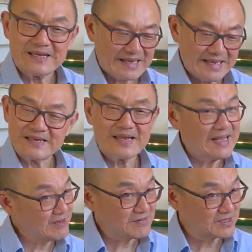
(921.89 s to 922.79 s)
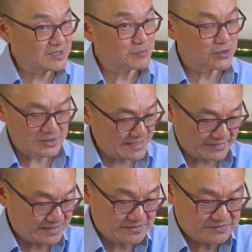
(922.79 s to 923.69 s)
It ain't ever going to pull
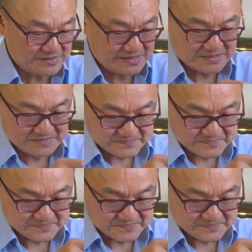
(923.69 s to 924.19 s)
out, I don't think.